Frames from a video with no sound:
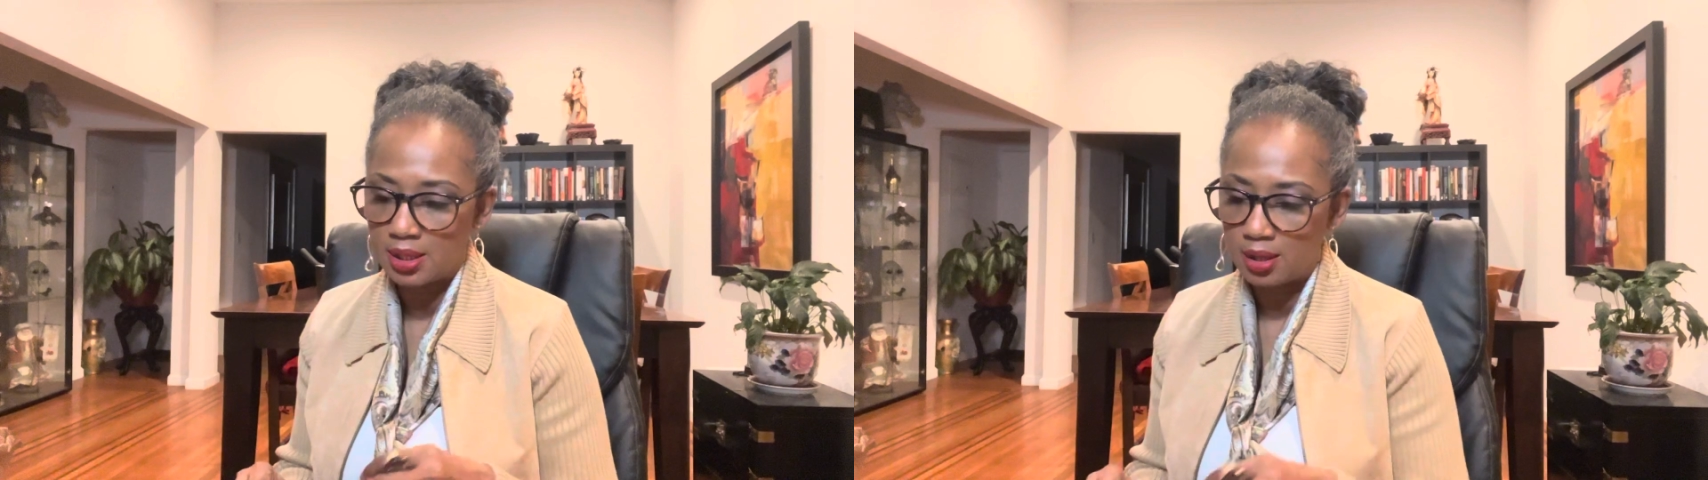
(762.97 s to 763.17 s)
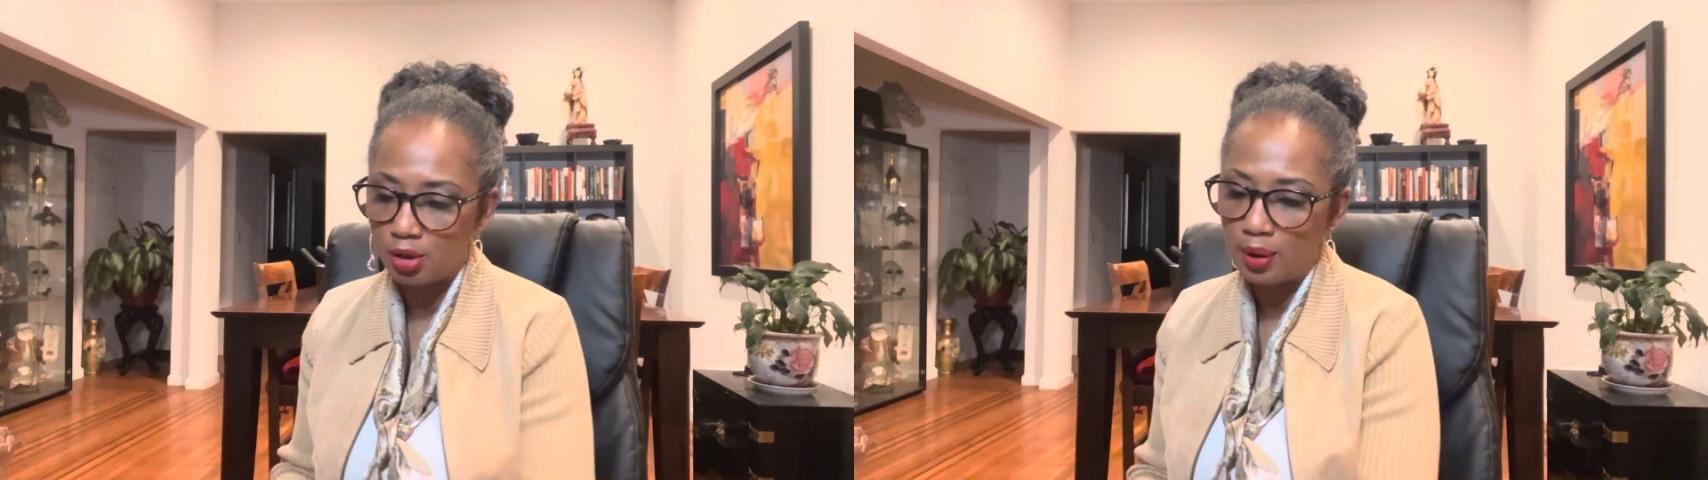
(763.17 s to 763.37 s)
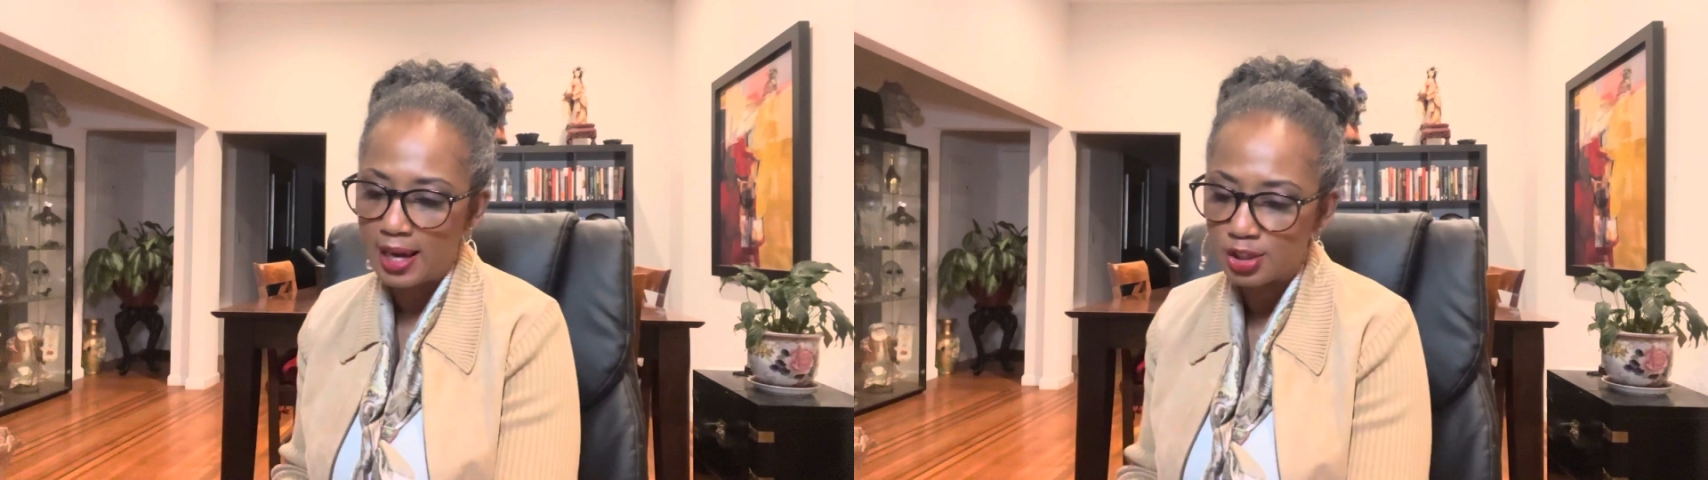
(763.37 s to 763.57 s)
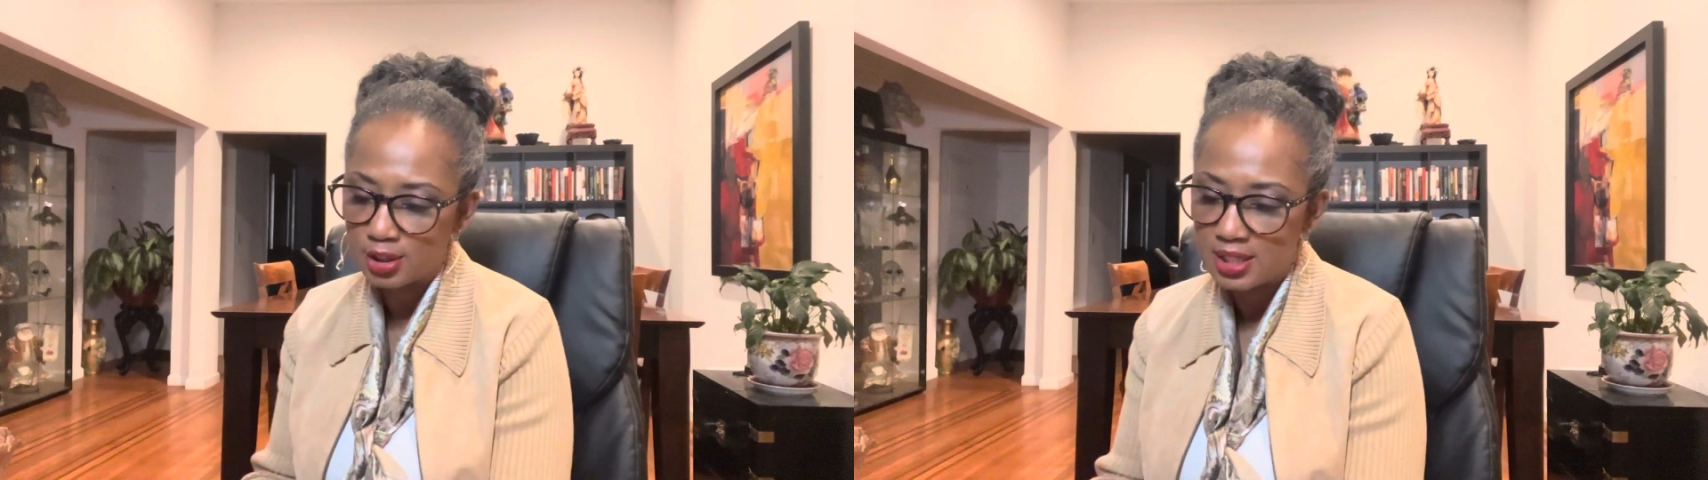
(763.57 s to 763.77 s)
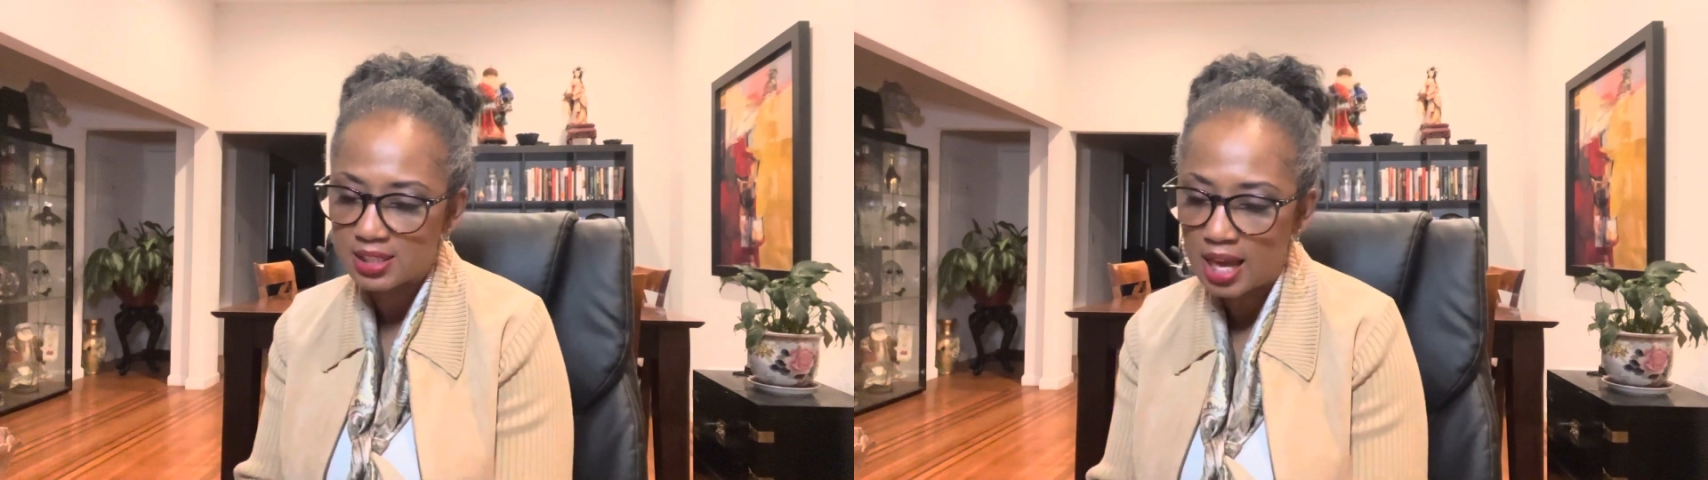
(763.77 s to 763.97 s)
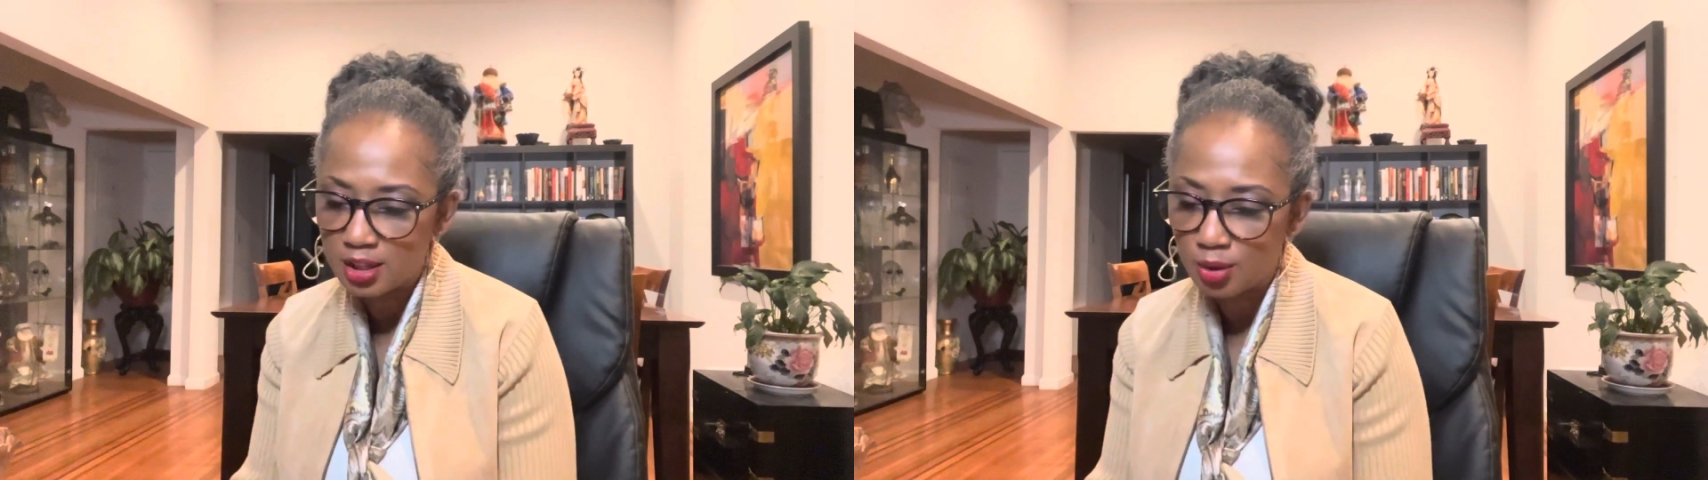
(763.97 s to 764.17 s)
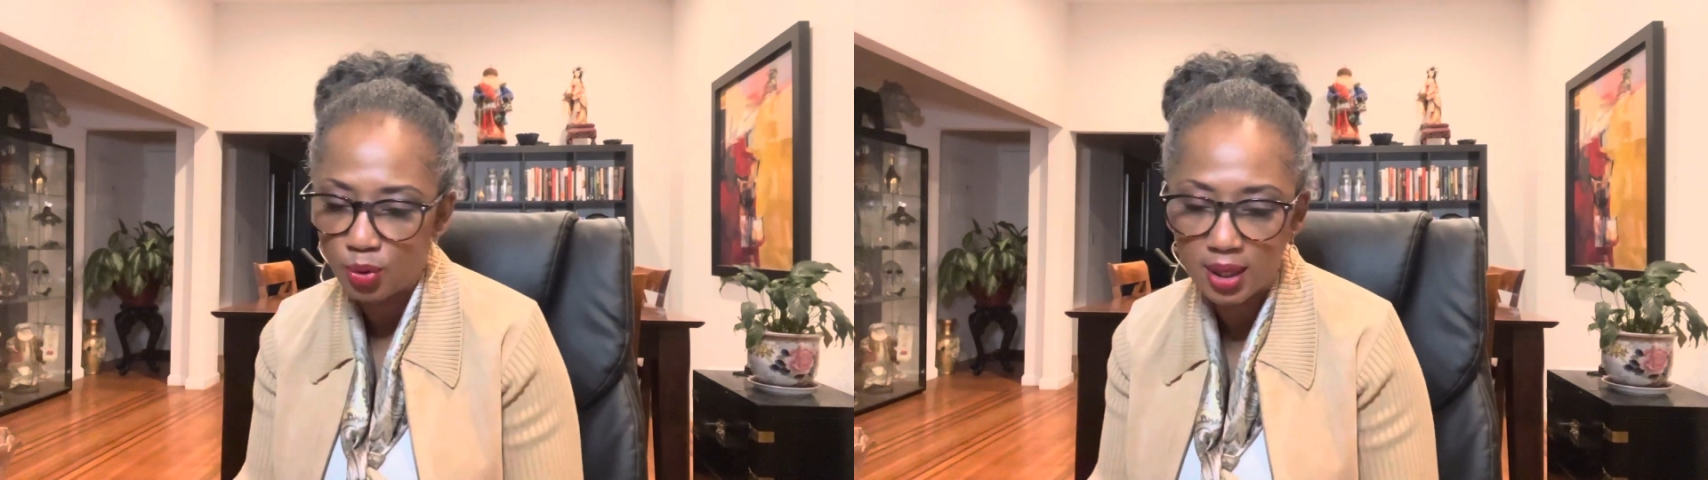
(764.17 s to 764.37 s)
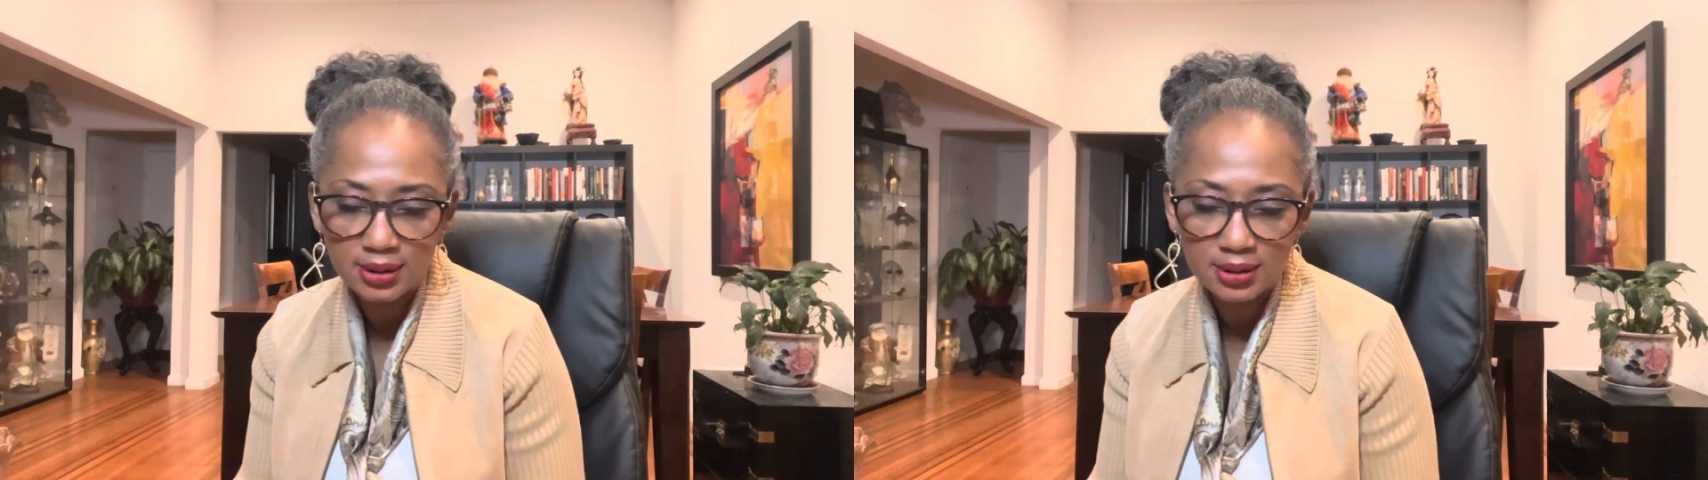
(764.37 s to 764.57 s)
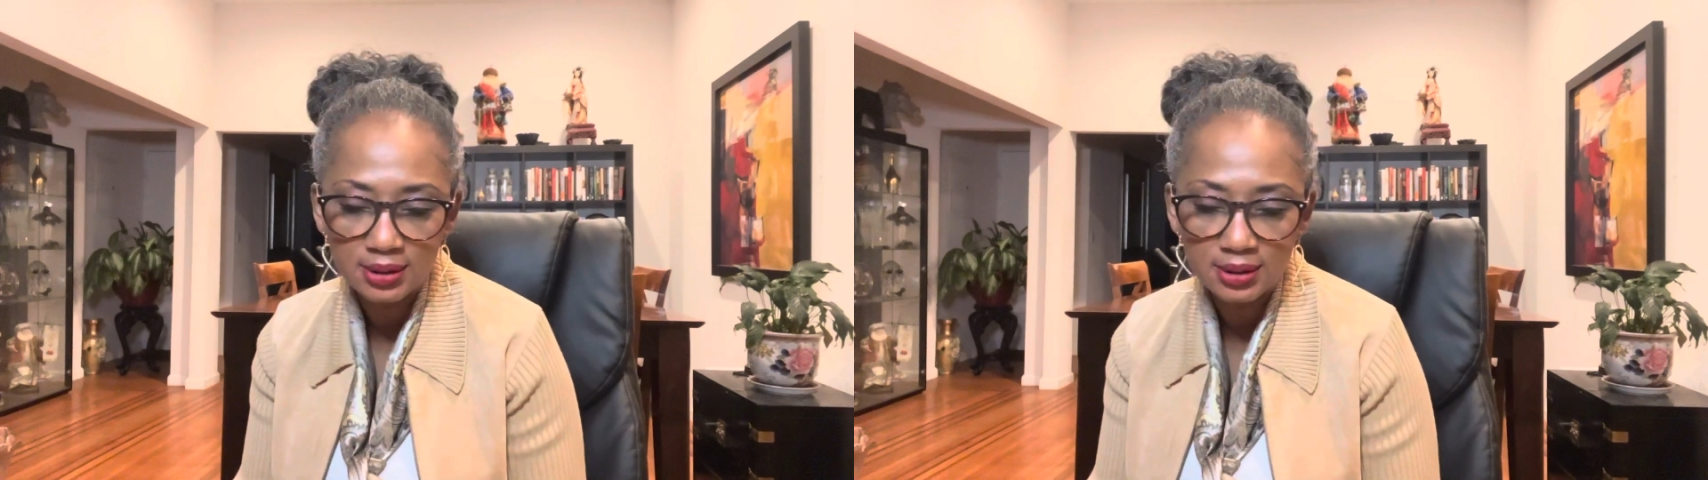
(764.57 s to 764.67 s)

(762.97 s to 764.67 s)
No, actually, is that the one?